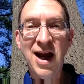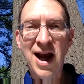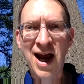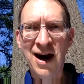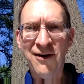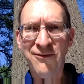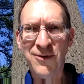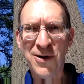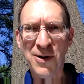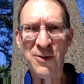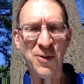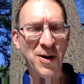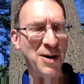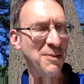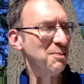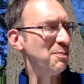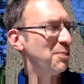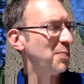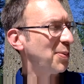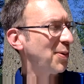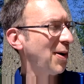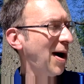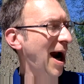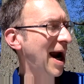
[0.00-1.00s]
Everyone
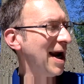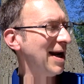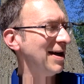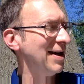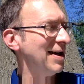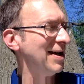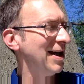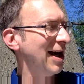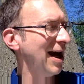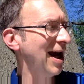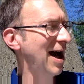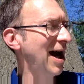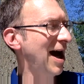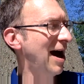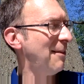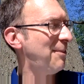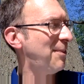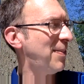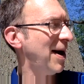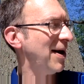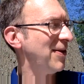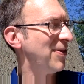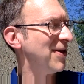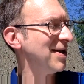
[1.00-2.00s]
brightened up
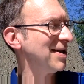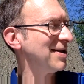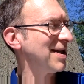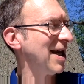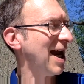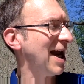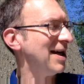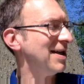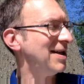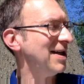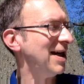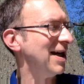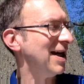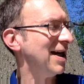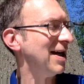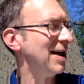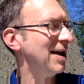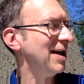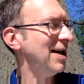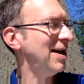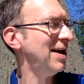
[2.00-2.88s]
at this idea.